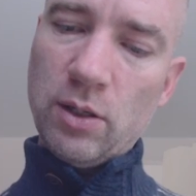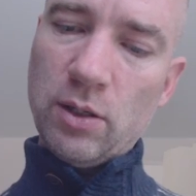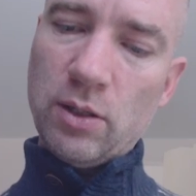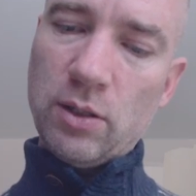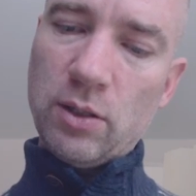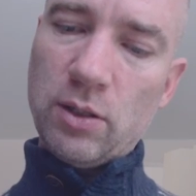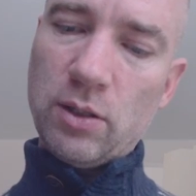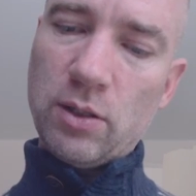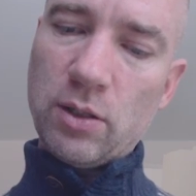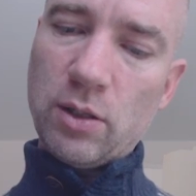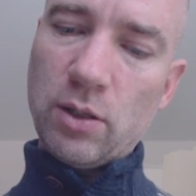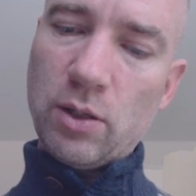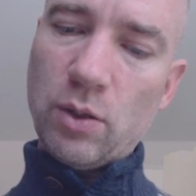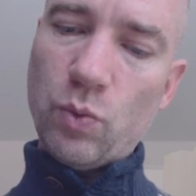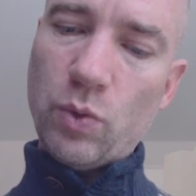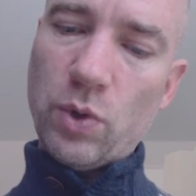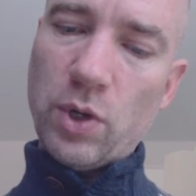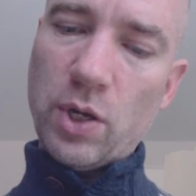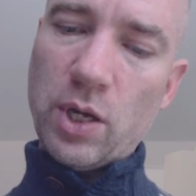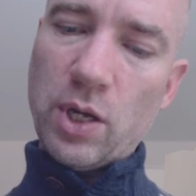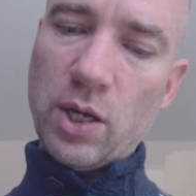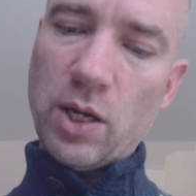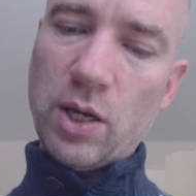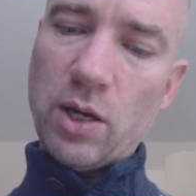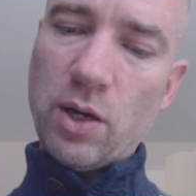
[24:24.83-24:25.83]

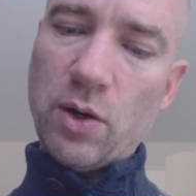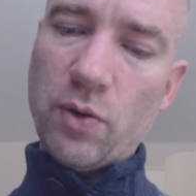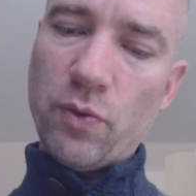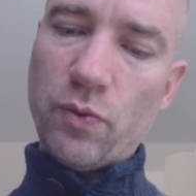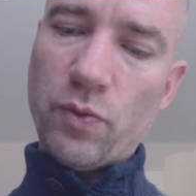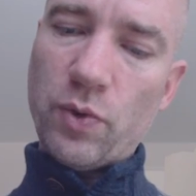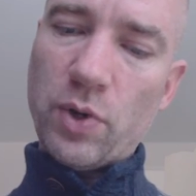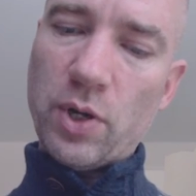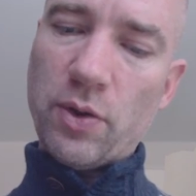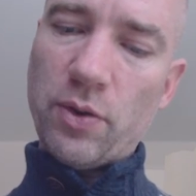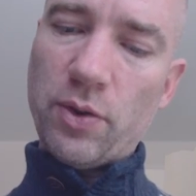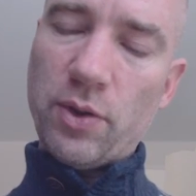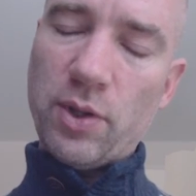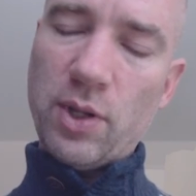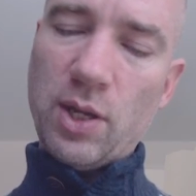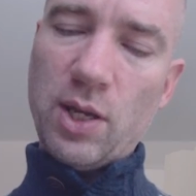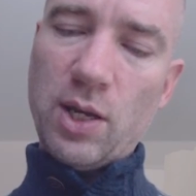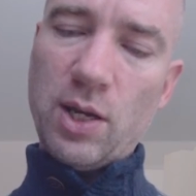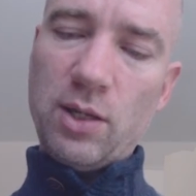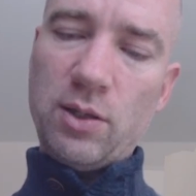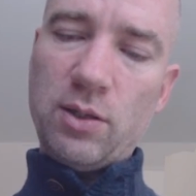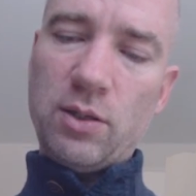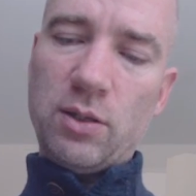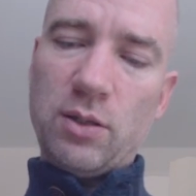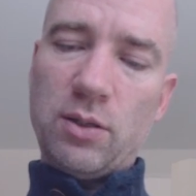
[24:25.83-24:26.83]
square around
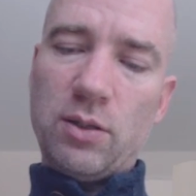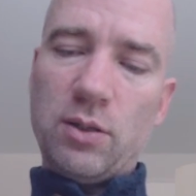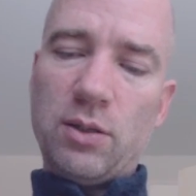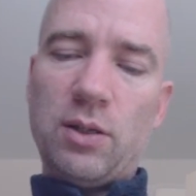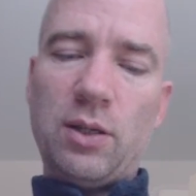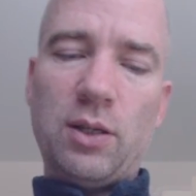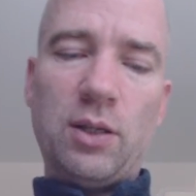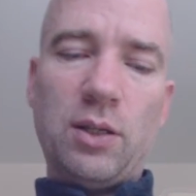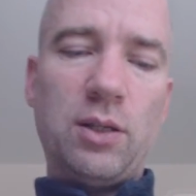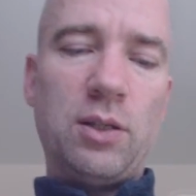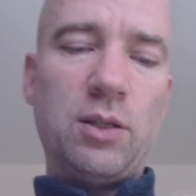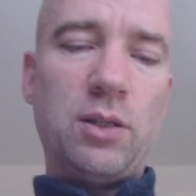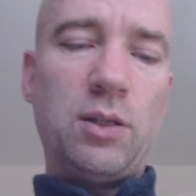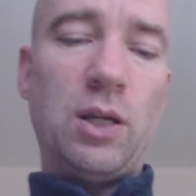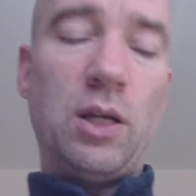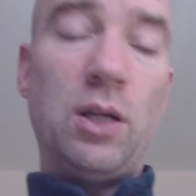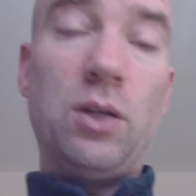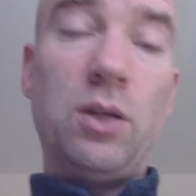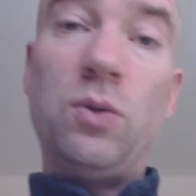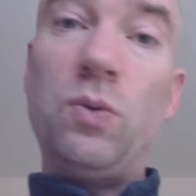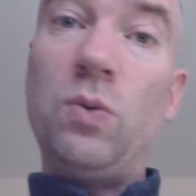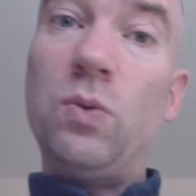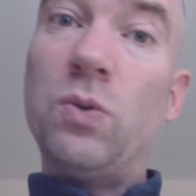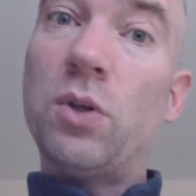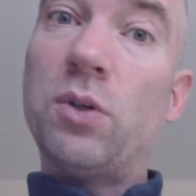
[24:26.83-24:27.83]
that and say
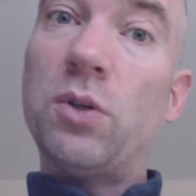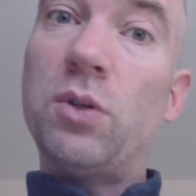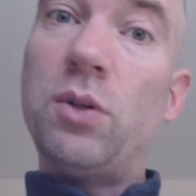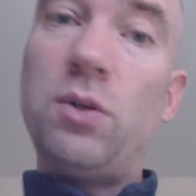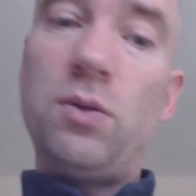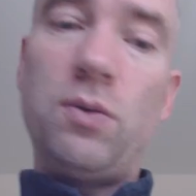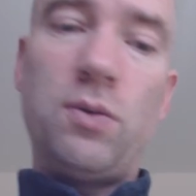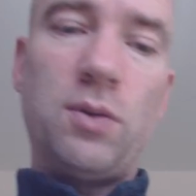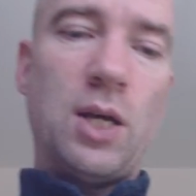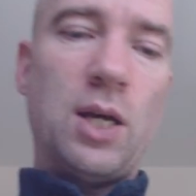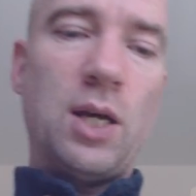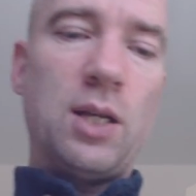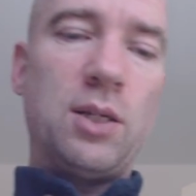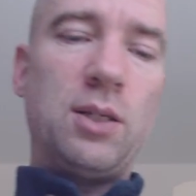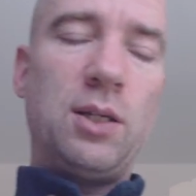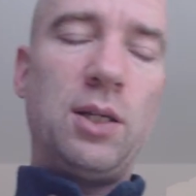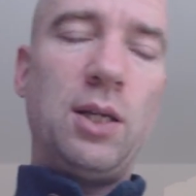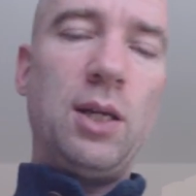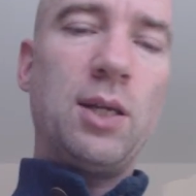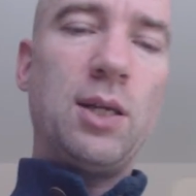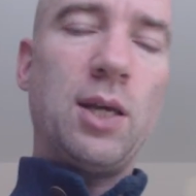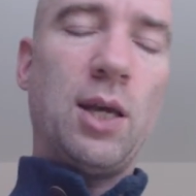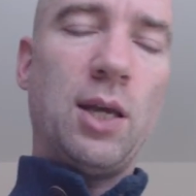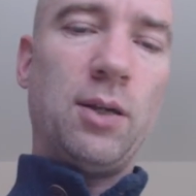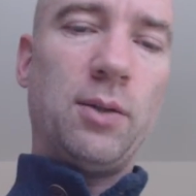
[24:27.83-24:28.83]
do not do that
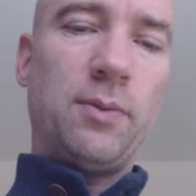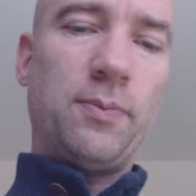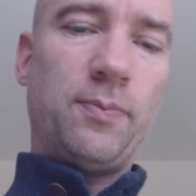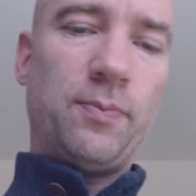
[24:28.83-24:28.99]
again.